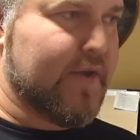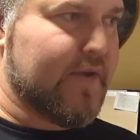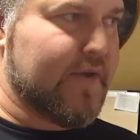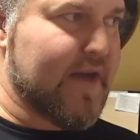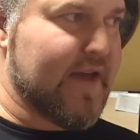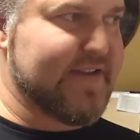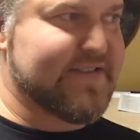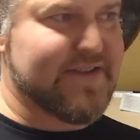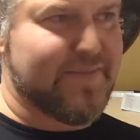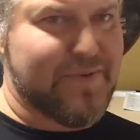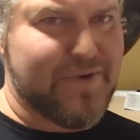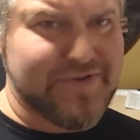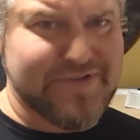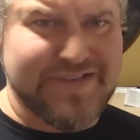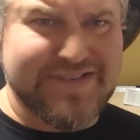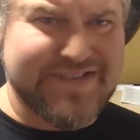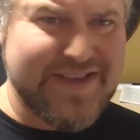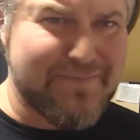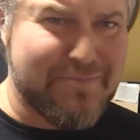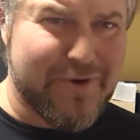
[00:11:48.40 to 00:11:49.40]
I suppose
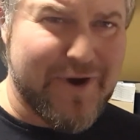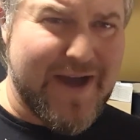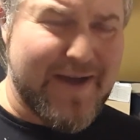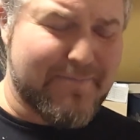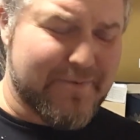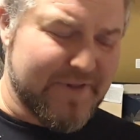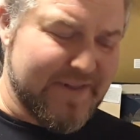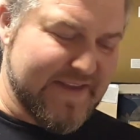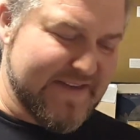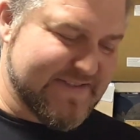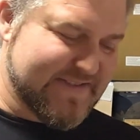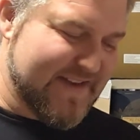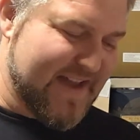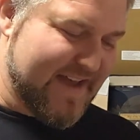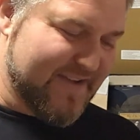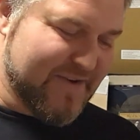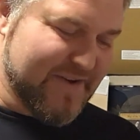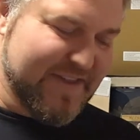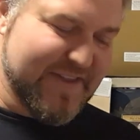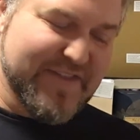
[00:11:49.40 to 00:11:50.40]
you'd say properly is
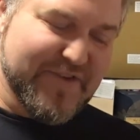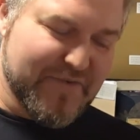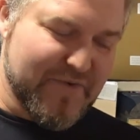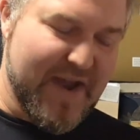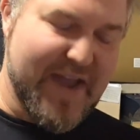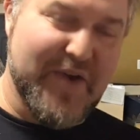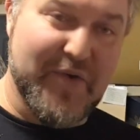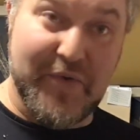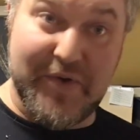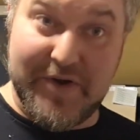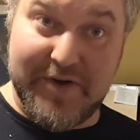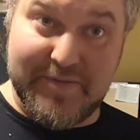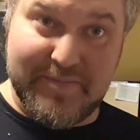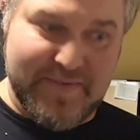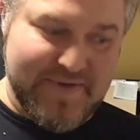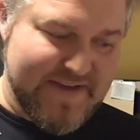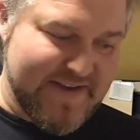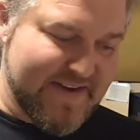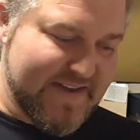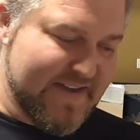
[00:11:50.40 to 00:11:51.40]
not really the right word,
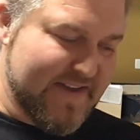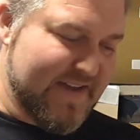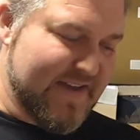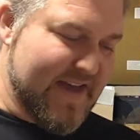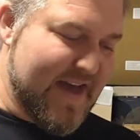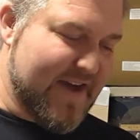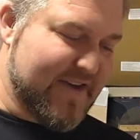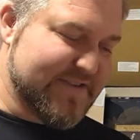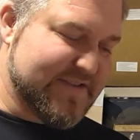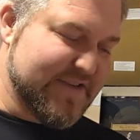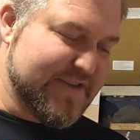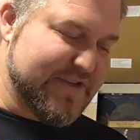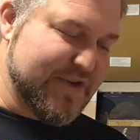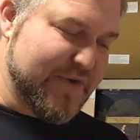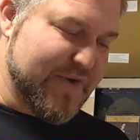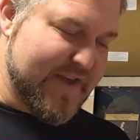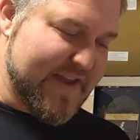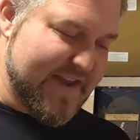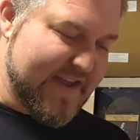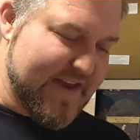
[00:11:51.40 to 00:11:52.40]
but how to do
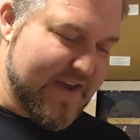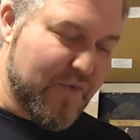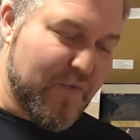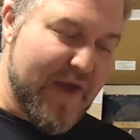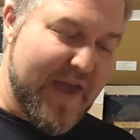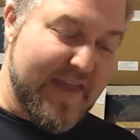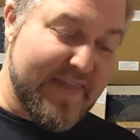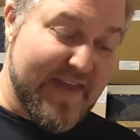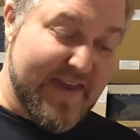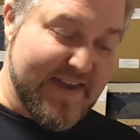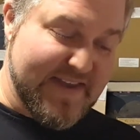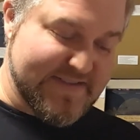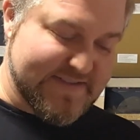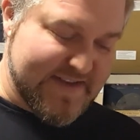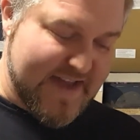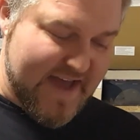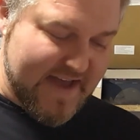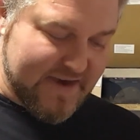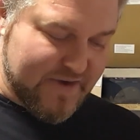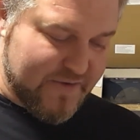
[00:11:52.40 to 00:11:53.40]
it in a way that is
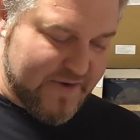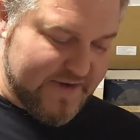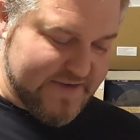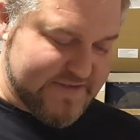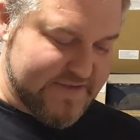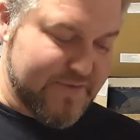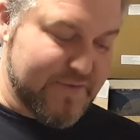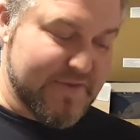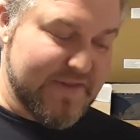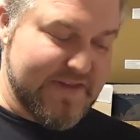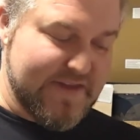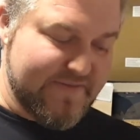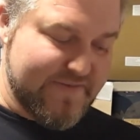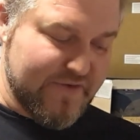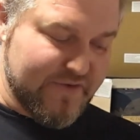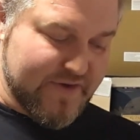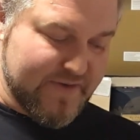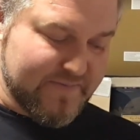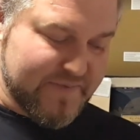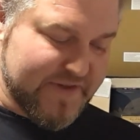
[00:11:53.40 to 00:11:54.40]
not going to leave you
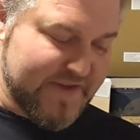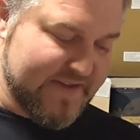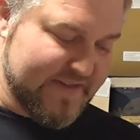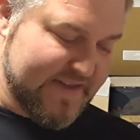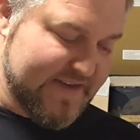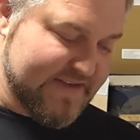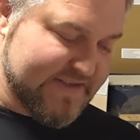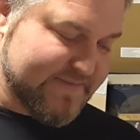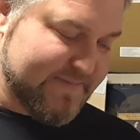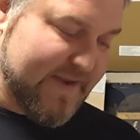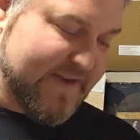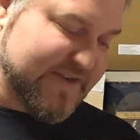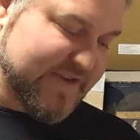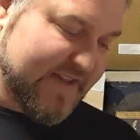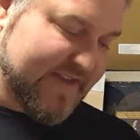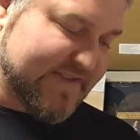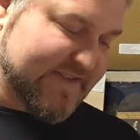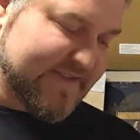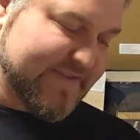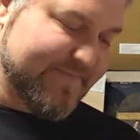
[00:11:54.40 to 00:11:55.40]
completely
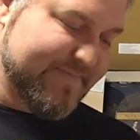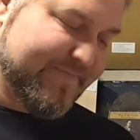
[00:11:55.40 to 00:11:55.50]
speechless.